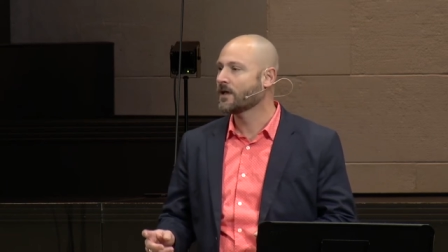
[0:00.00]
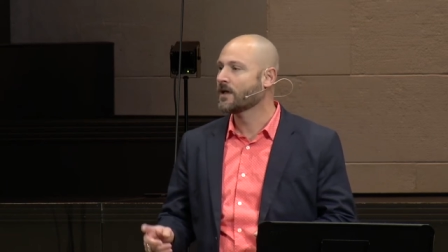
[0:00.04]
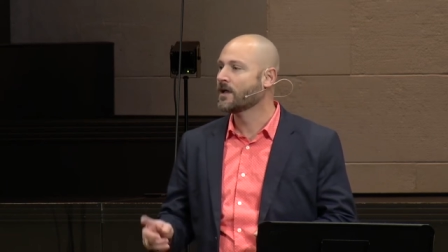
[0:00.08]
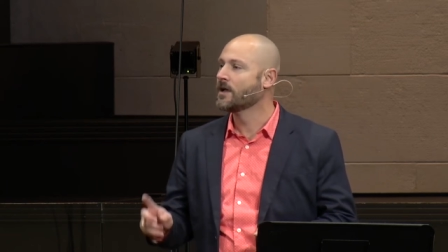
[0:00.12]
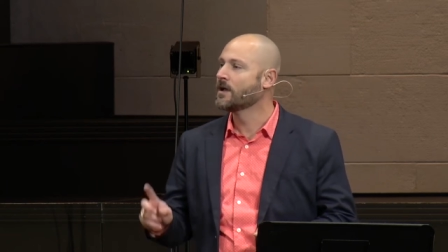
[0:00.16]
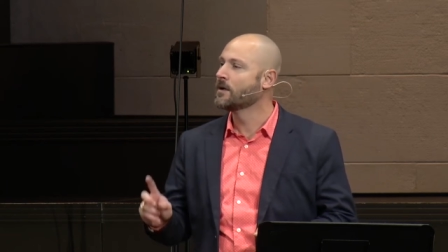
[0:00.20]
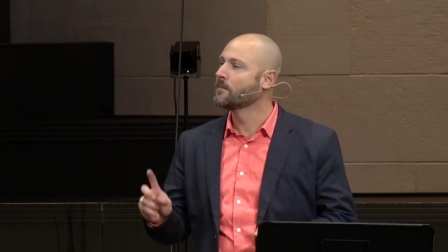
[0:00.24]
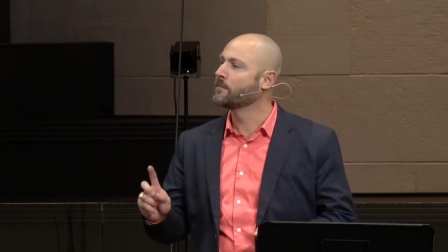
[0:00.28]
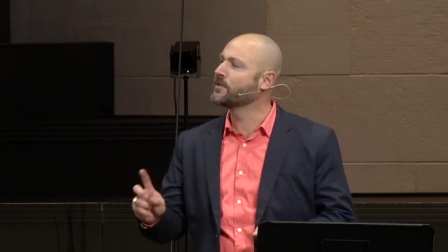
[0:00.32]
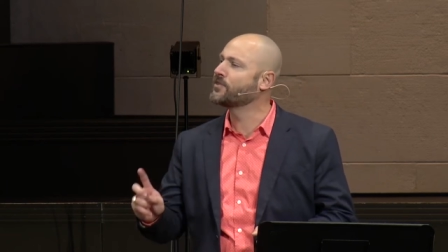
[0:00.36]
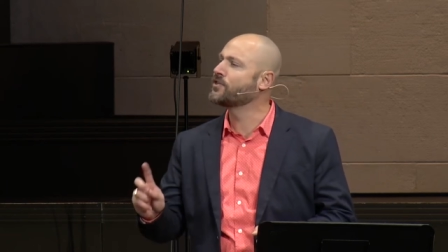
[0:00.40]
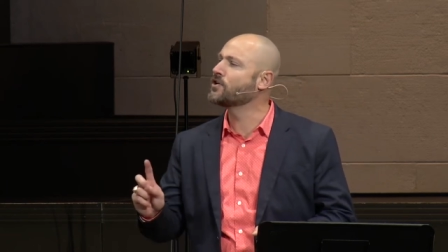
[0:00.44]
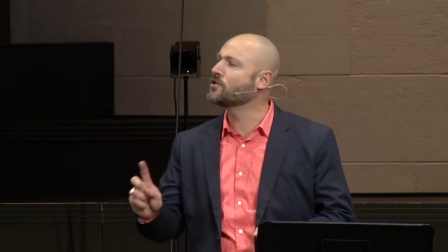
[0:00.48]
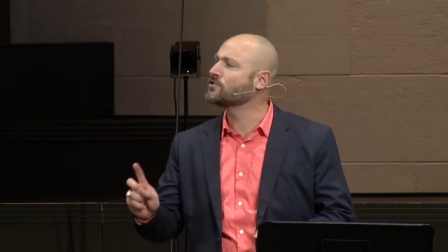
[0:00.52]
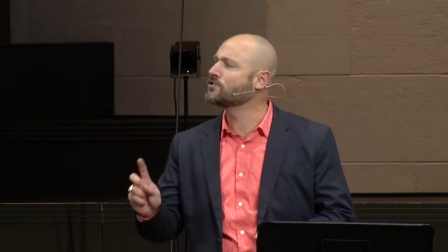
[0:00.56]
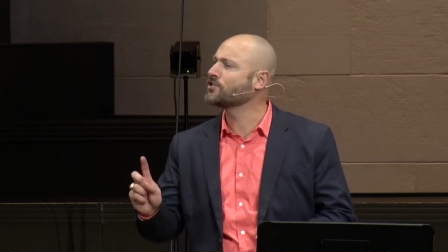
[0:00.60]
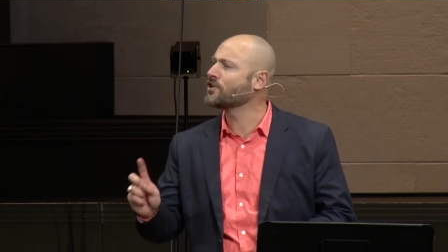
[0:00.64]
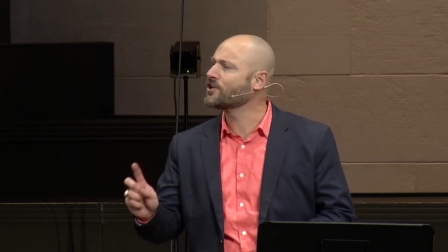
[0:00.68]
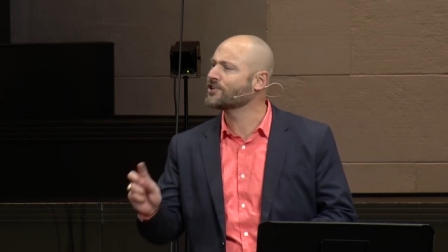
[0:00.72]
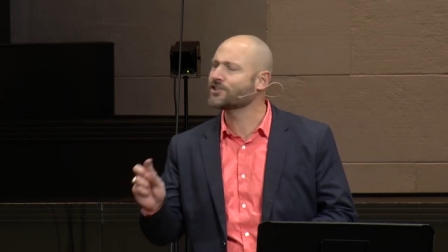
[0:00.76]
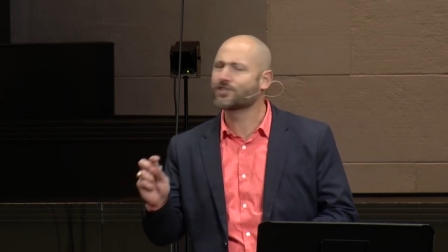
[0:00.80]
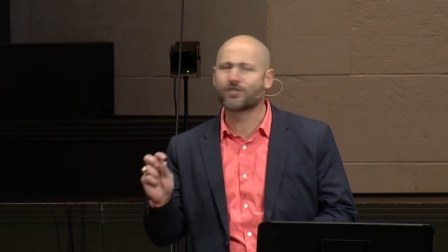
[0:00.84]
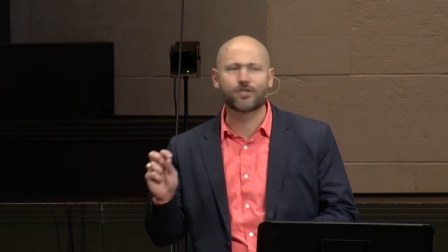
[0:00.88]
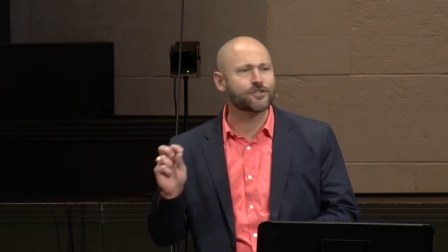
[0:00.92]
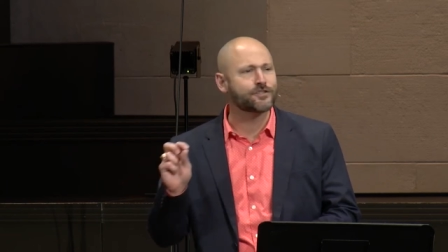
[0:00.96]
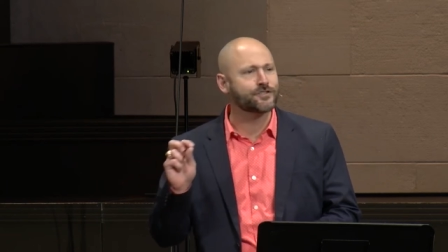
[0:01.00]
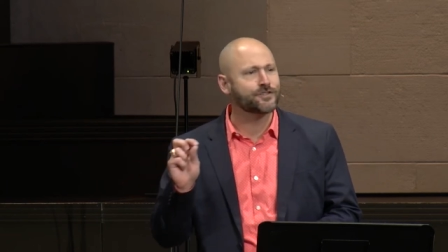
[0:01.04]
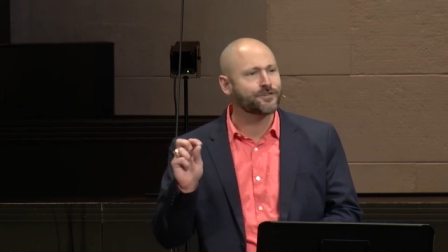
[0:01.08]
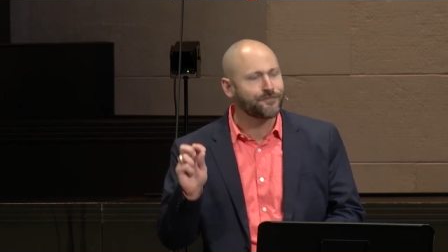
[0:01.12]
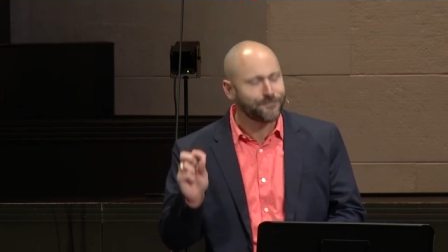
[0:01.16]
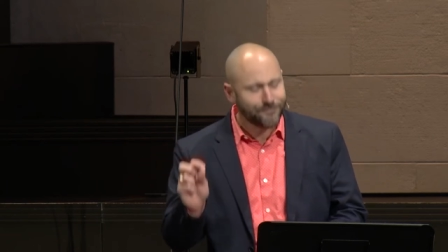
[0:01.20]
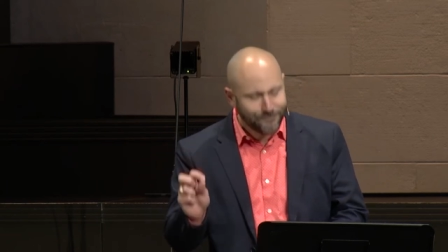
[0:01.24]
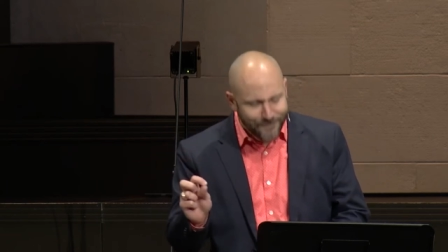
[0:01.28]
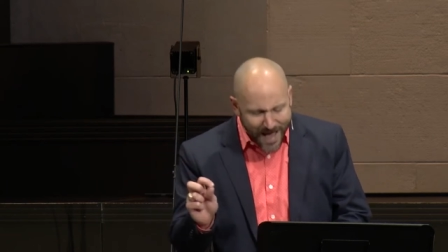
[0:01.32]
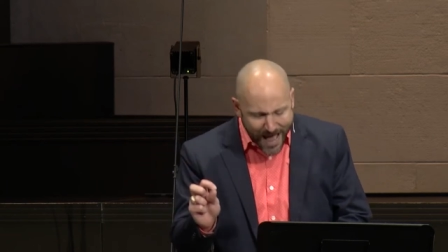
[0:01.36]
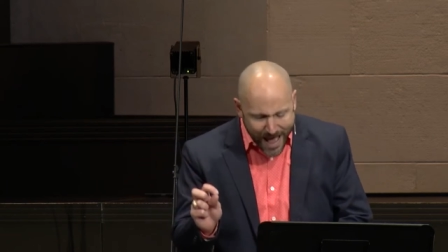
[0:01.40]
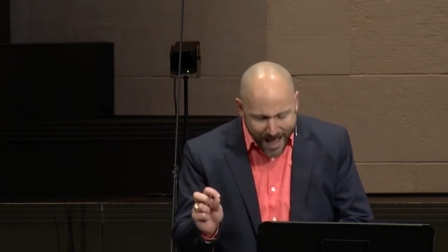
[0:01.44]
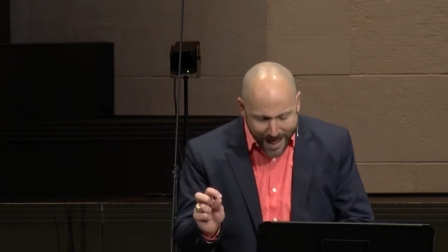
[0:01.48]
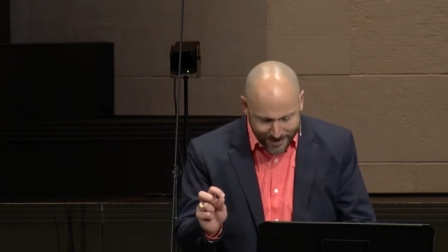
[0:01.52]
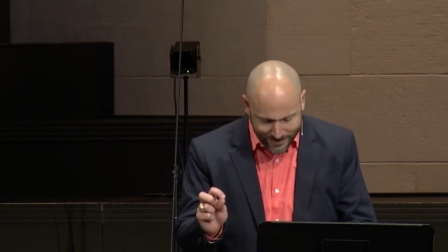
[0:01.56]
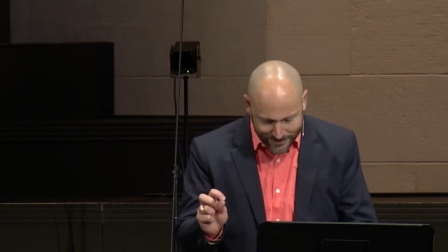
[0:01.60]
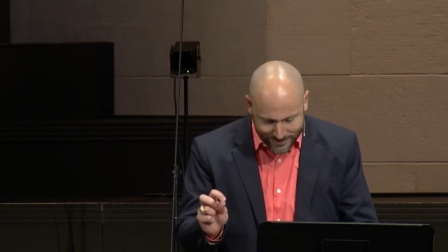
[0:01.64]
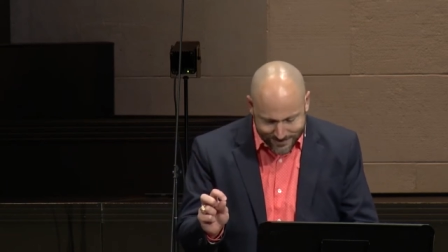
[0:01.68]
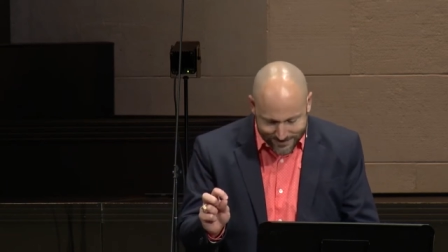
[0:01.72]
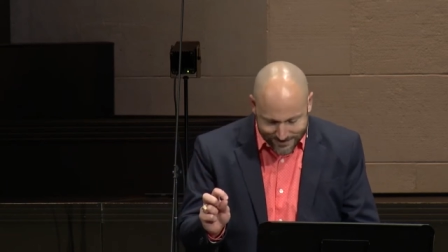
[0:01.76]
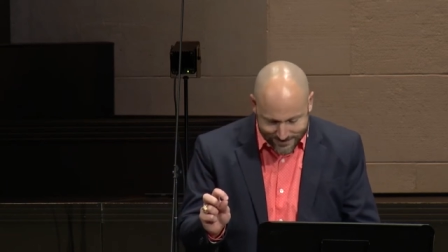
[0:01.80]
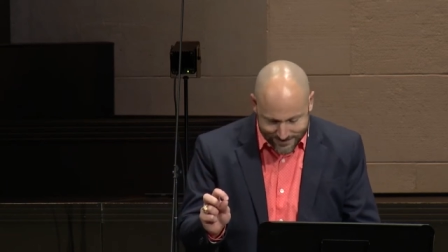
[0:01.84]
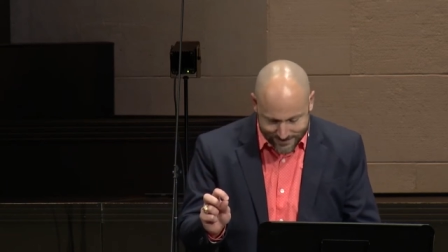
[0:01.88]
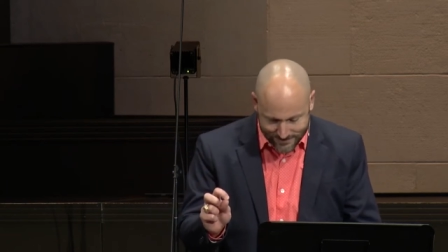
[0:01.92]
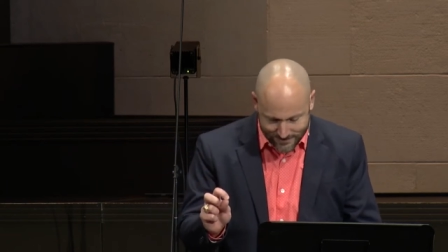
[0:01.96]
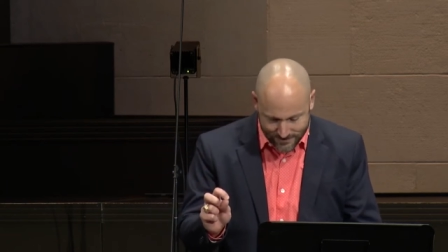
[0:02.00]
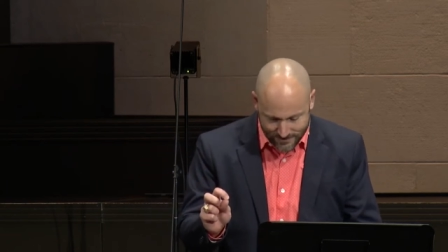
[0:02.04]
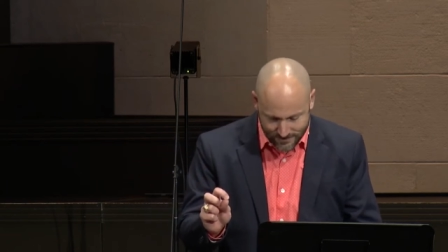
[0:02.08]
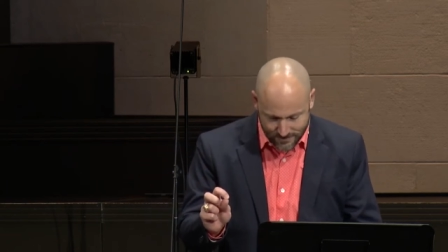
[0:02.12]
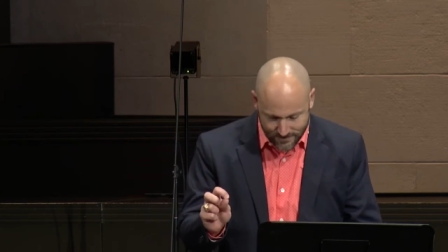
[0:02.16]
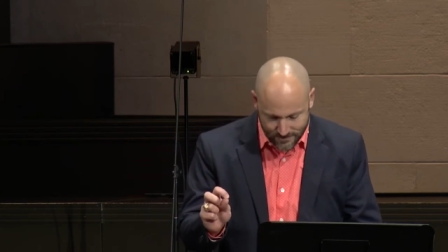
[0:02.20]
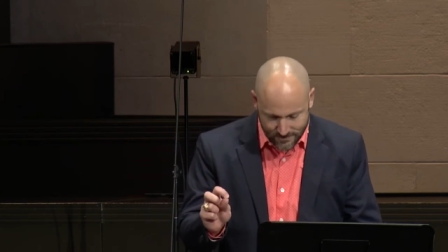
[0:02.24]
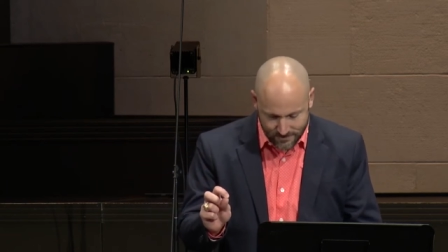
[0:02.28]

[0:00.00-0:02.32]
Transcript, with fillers: But those aren't just facts.